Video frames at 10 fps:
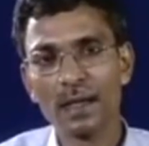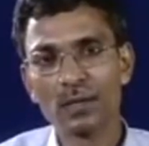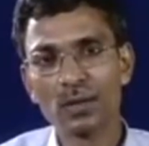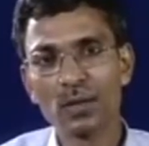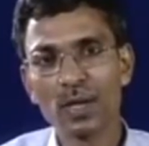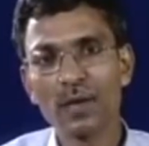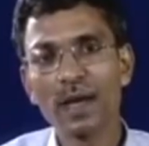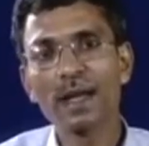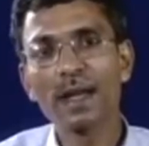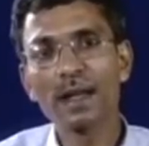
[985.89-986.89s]
So you
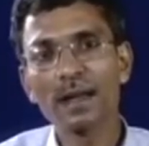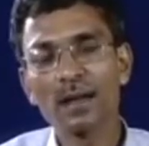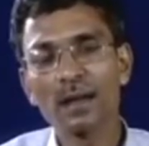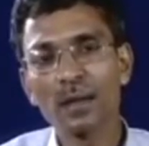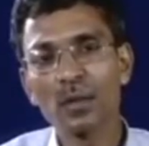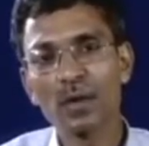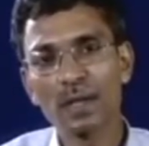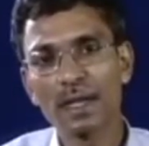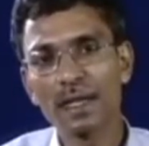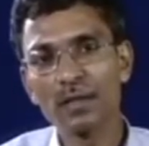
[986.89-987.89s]
require about
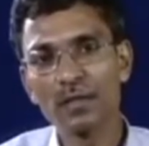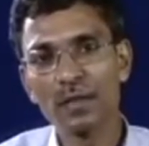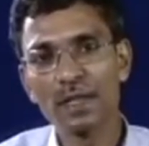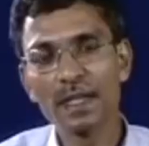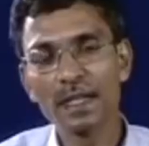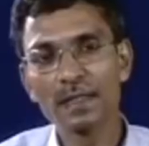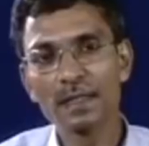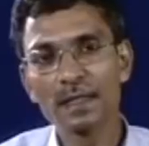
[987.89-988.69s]
13 to 15 degrees